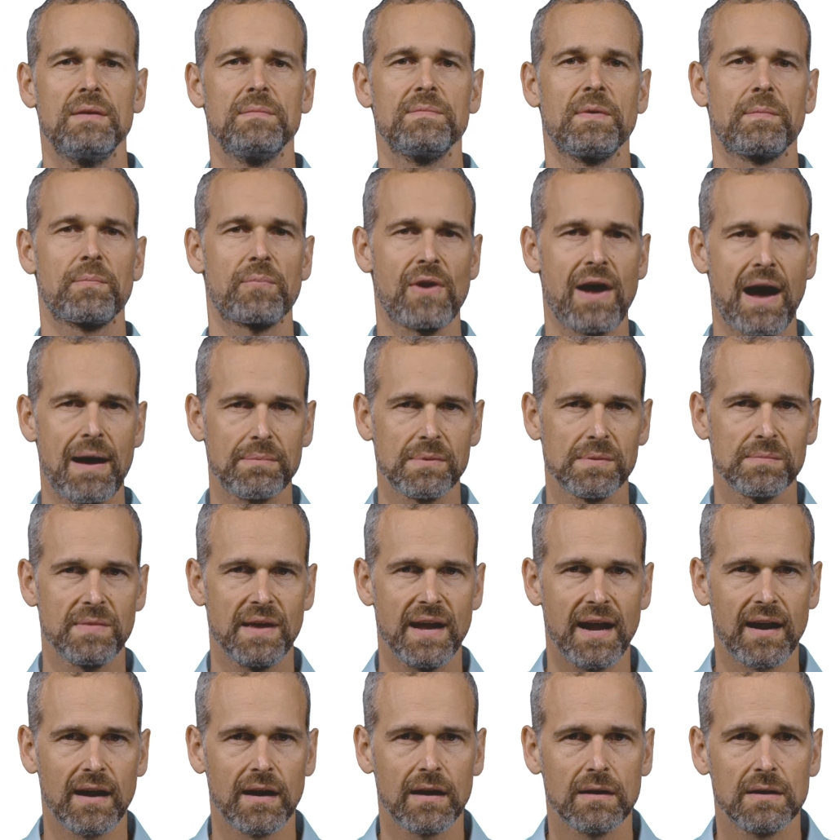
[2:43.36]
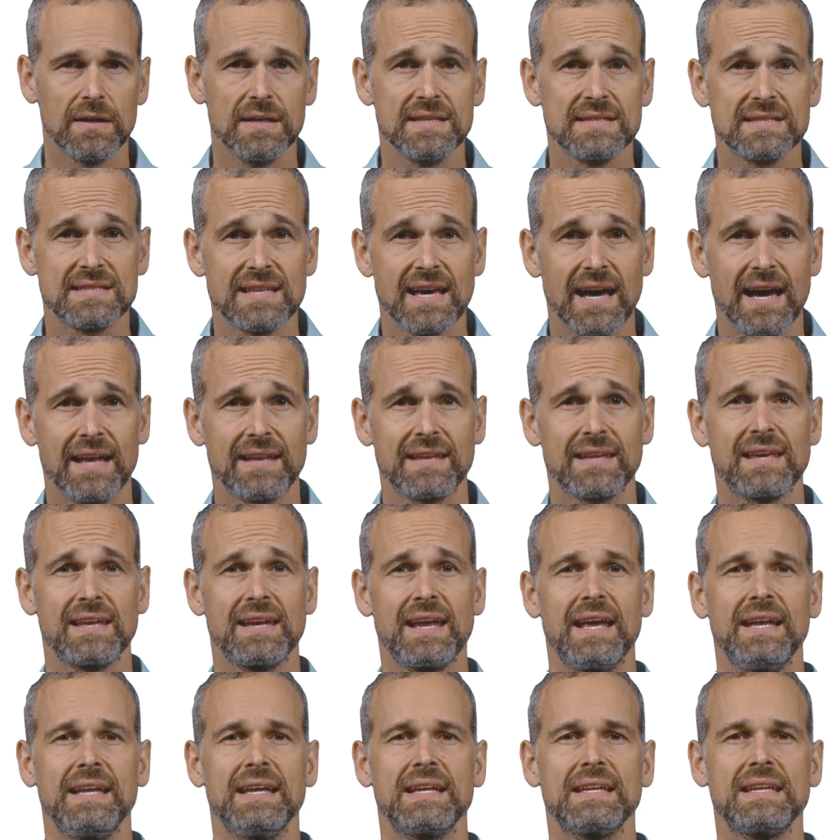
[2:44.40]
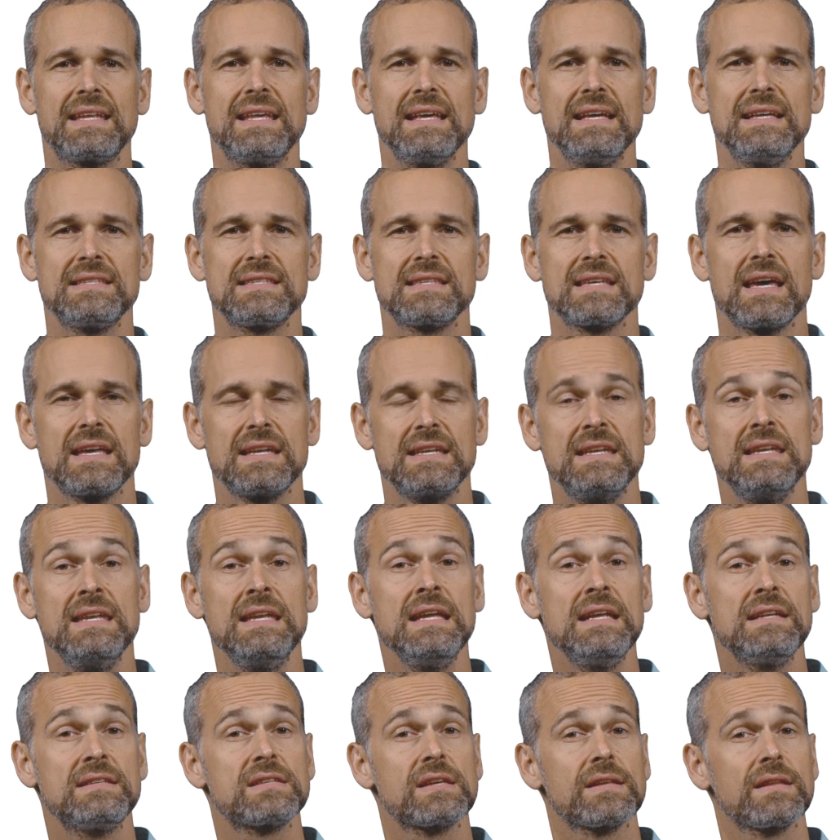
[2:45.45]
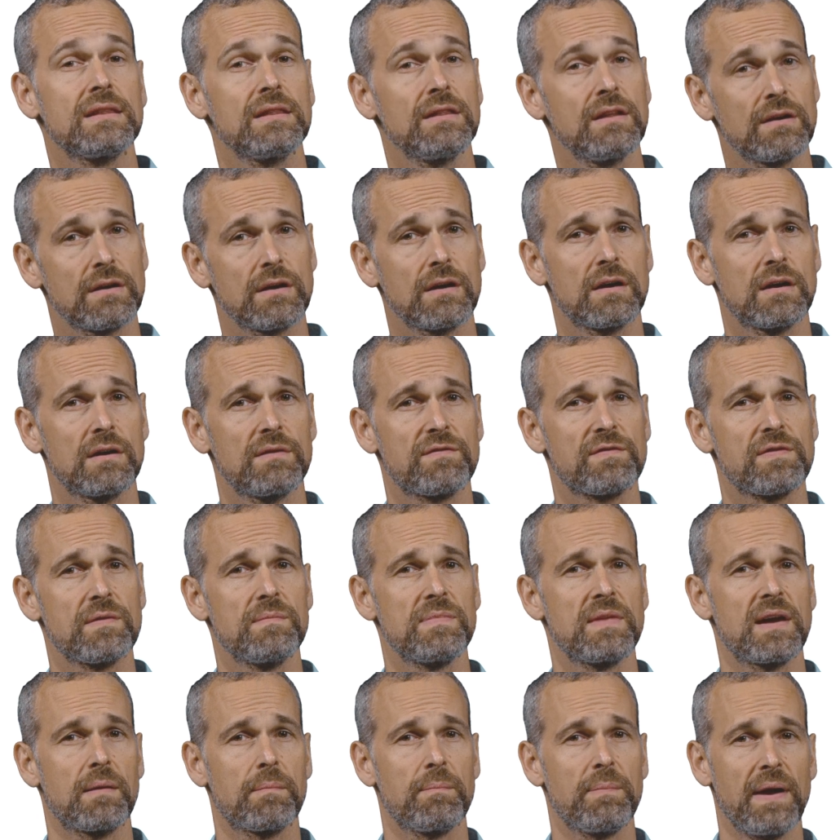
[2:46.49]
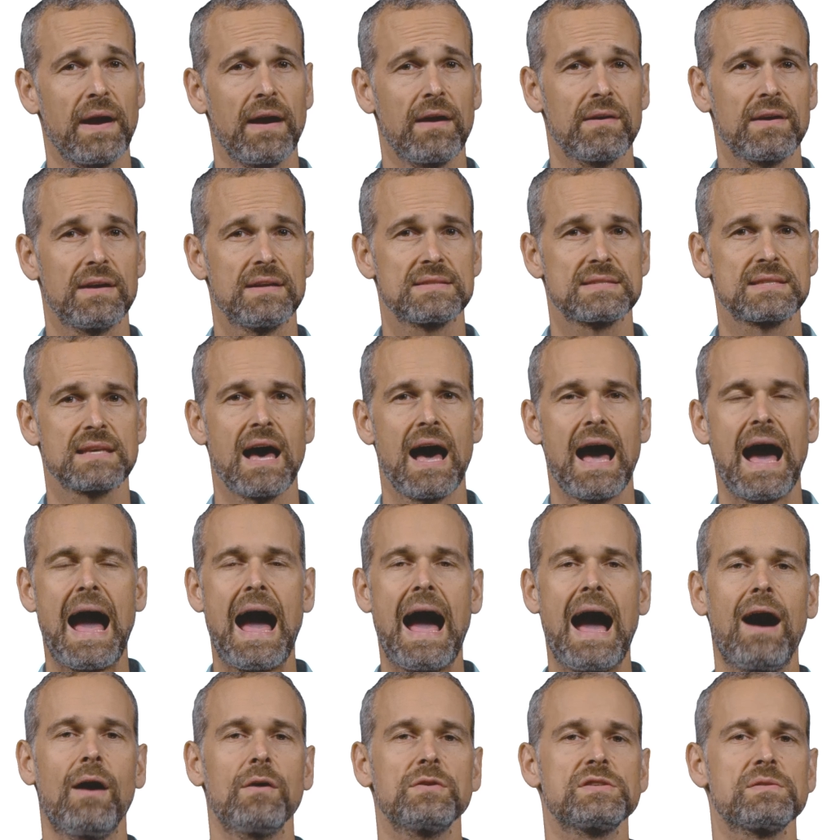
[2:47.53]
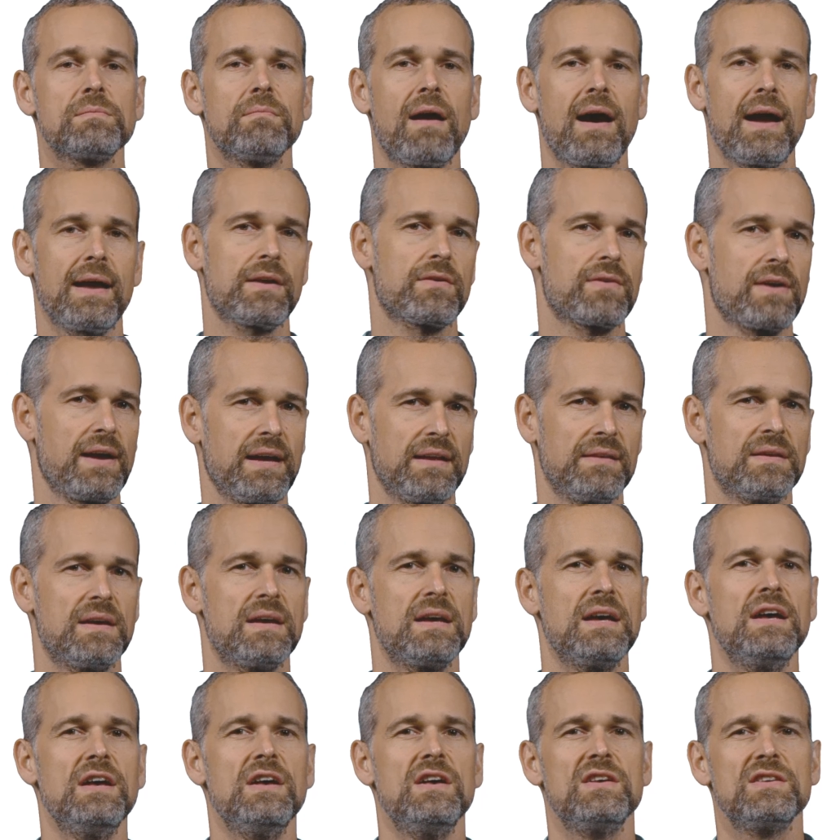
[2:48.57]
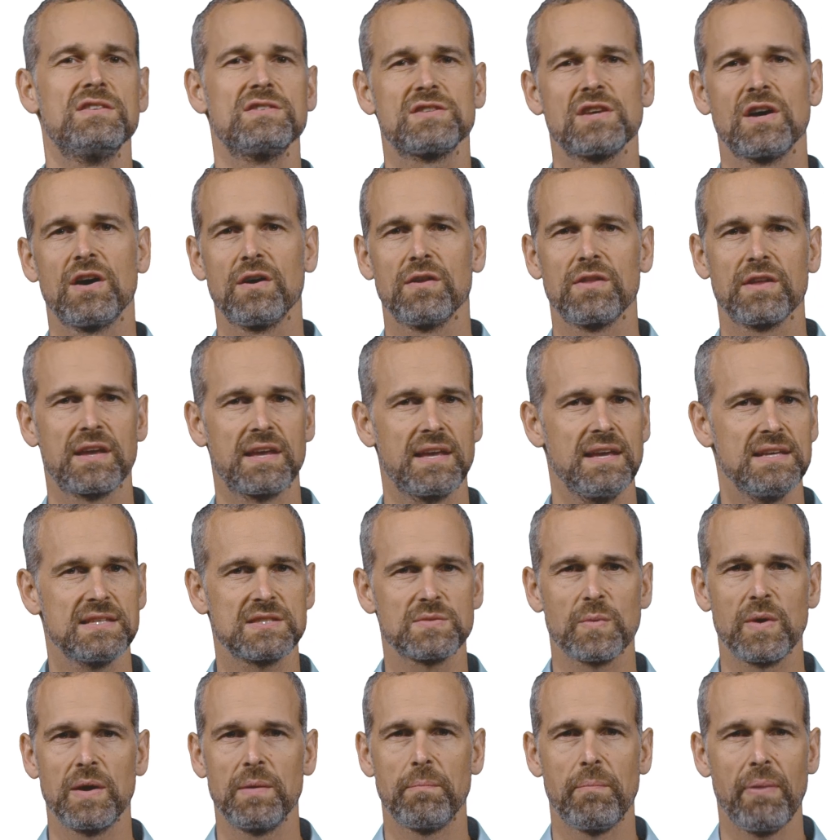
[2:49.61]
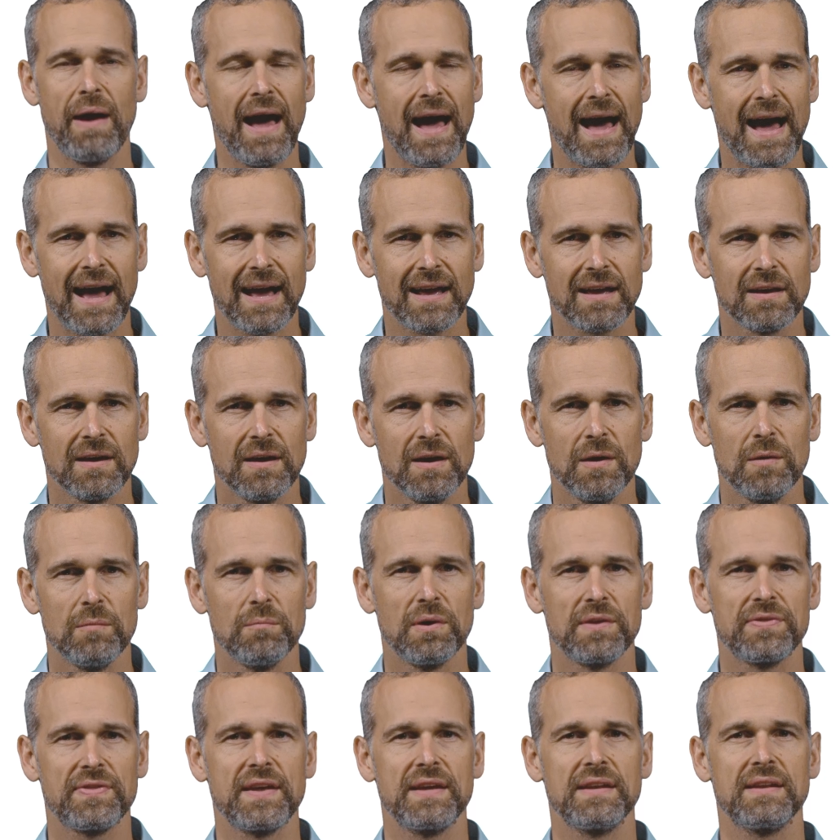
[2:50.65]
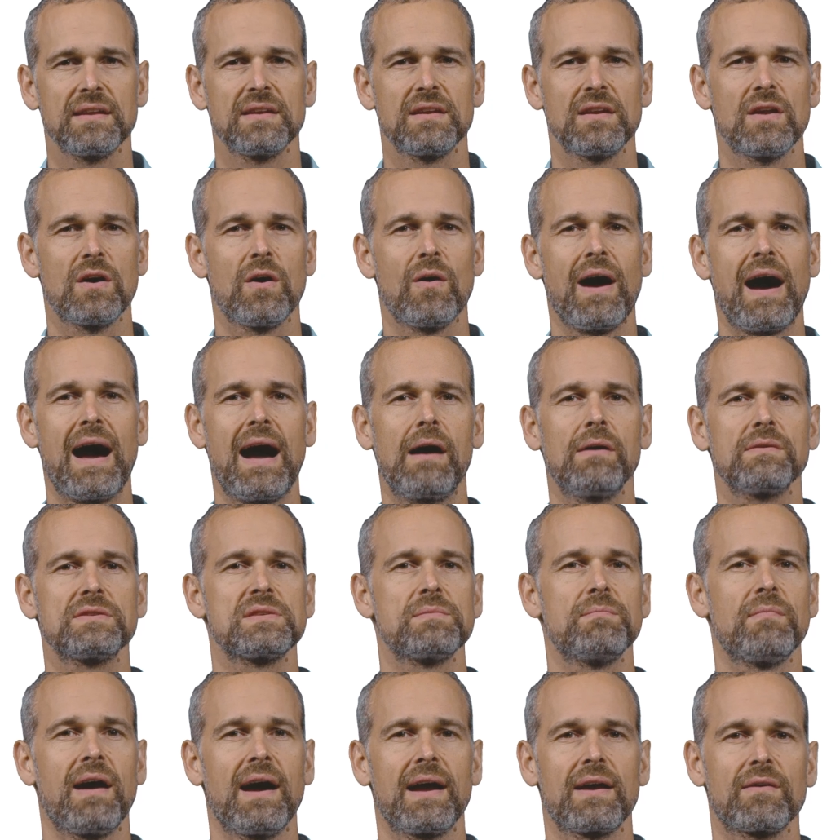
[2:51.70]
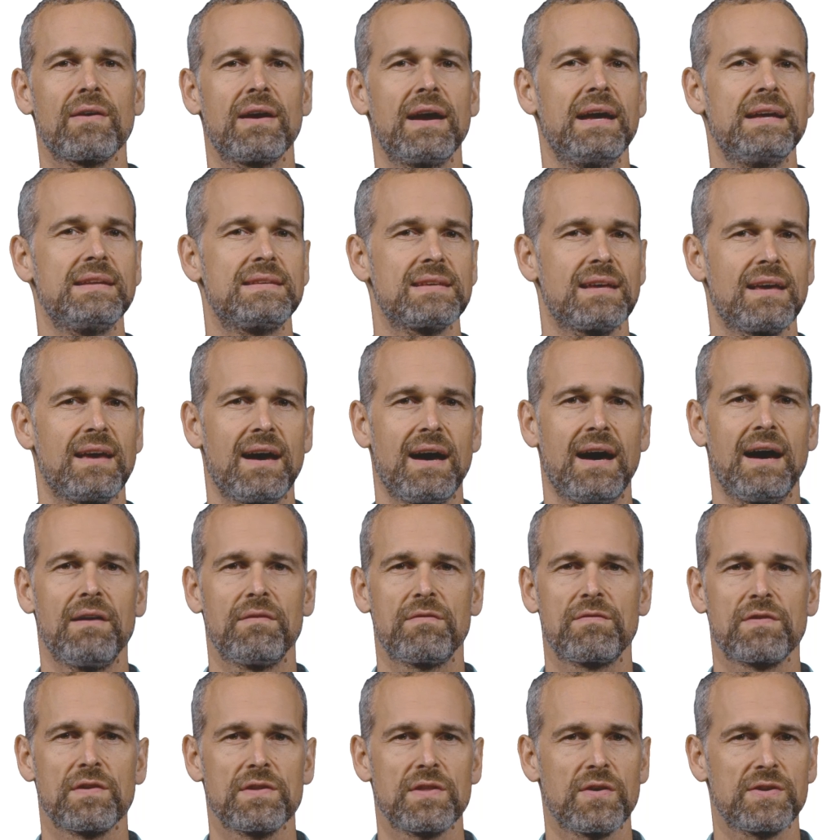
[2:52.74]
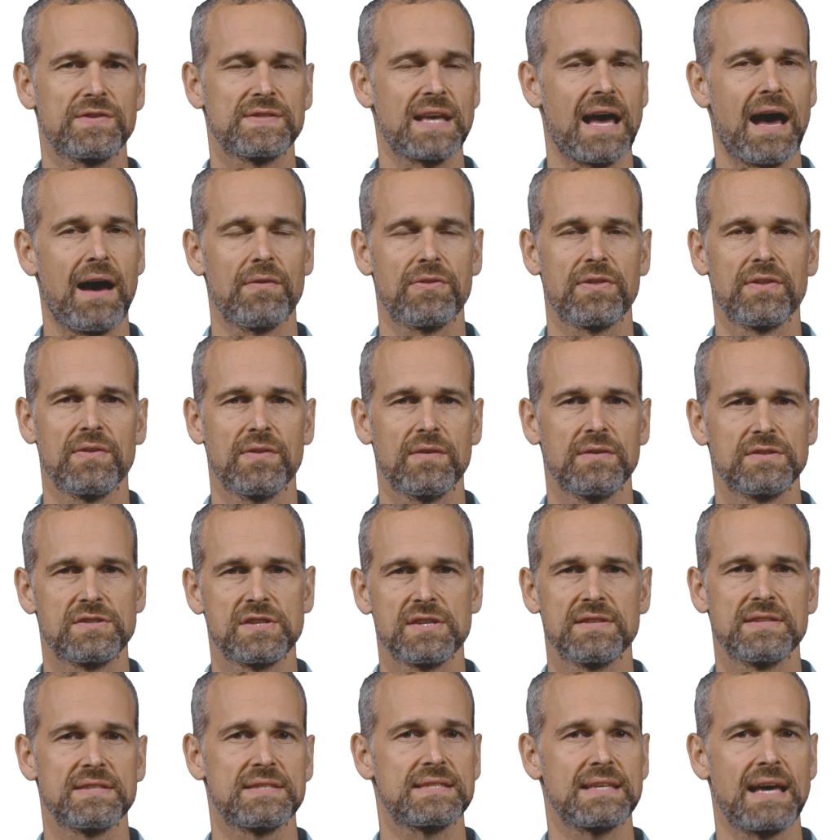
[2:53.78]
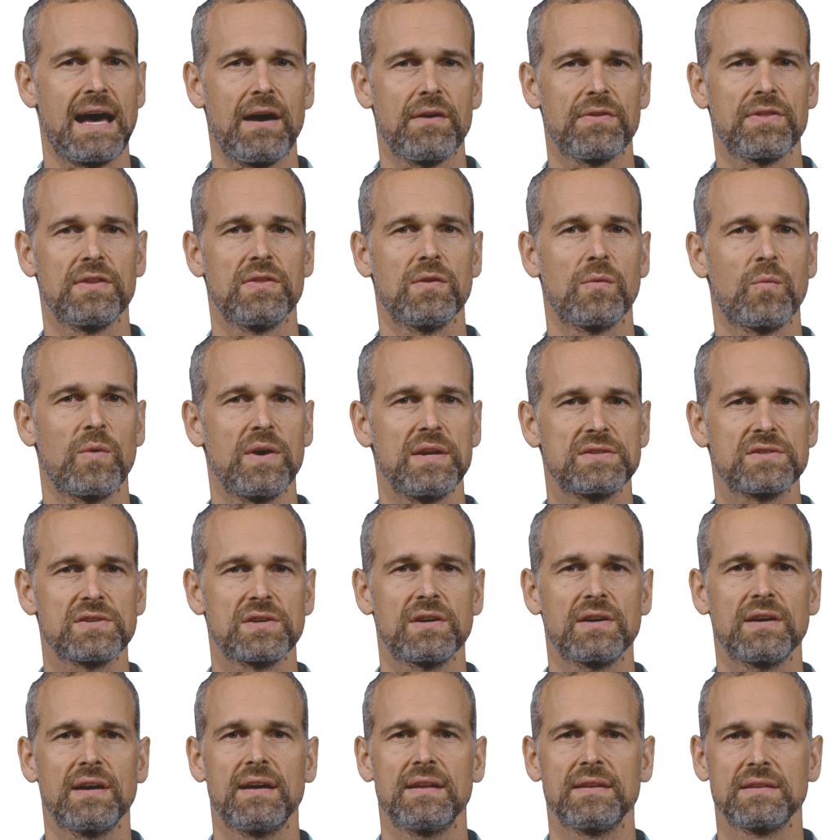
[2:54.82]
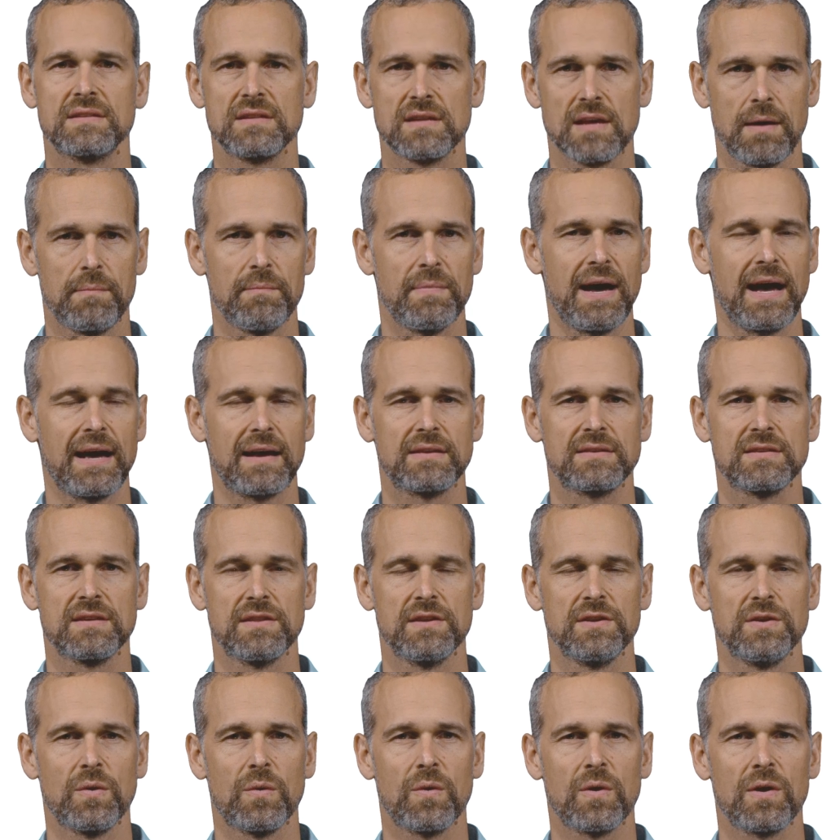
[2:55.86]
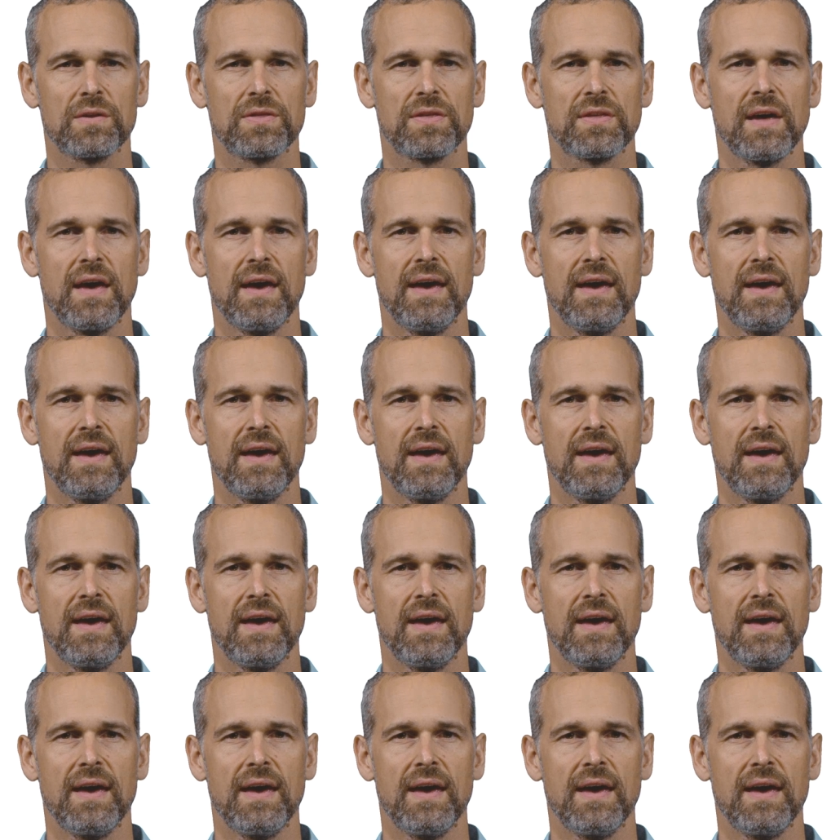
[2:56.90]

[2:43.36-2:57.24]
The problem there is that Canadian geese need to learn from their parents how to migrate. So the geese went back, but they didn't know how to migrate uh, for the south to the south in the winter and come back to the north.